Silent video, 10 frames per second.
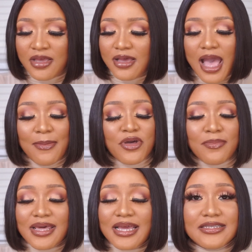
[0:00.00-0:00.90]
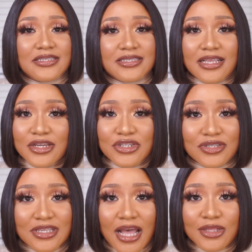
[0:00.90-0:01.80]
I'm not mad at these selections
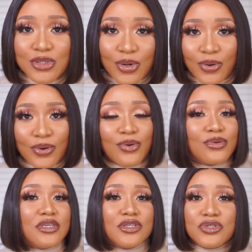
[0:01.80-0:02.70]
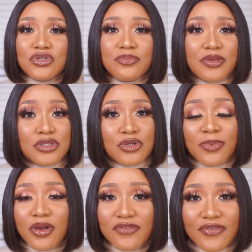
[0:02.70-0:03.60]
at all. They suit me so
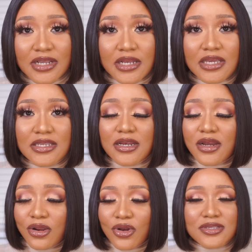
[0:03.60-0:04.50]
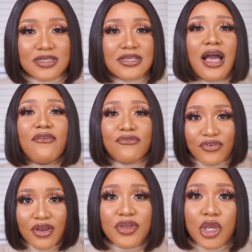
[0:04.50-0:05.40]
perfectly. The glosses are
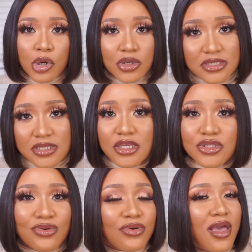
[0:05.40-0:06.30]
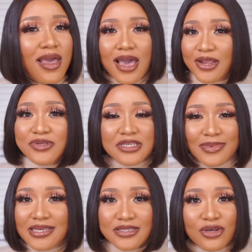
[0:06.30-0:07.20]
very glossy, so I don't see
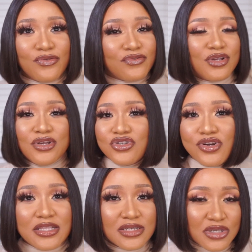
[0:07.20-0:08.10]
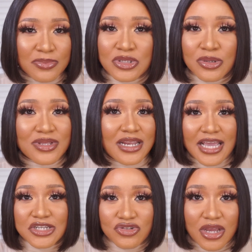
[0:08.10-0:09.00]
myself trying to top it up with an
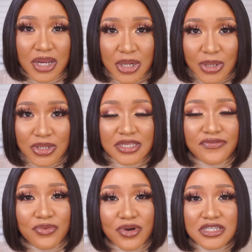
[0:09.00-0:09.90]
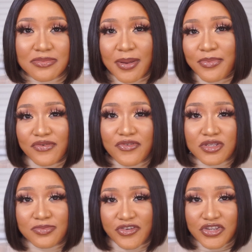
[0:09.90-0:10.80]
extra gloss. If you watched my previous
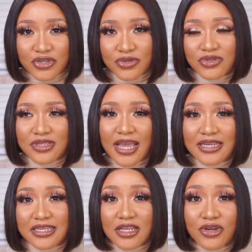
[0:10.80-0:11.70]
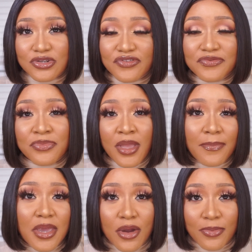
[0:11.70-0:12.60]
videos, I did a lot of
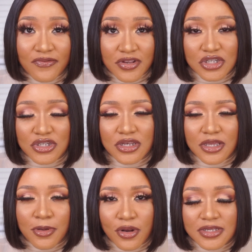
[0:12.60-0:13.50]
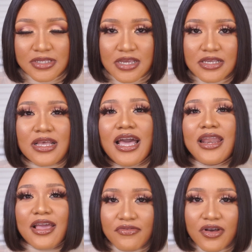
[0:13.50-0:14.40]
Makeup Revolution lip glosses, and
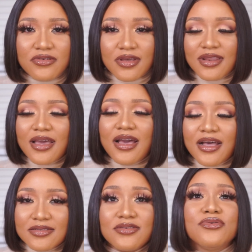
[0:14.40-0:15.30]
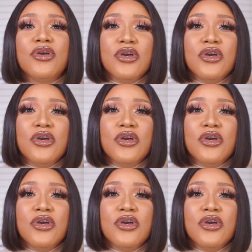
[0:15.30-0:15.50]
I found that I had to